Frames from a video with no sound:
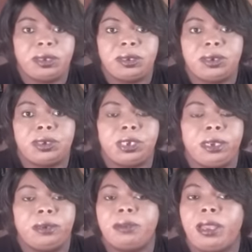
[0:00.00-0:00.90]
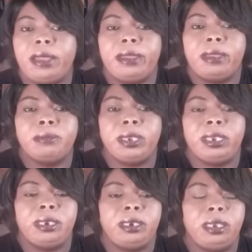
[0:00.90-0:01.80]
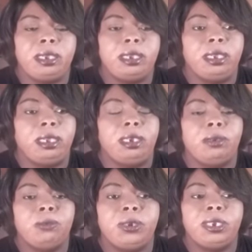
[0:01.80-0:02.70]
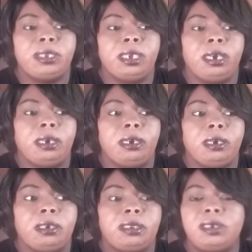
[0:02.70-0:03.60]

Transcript: To the channel. I am Lady Nika in with uh,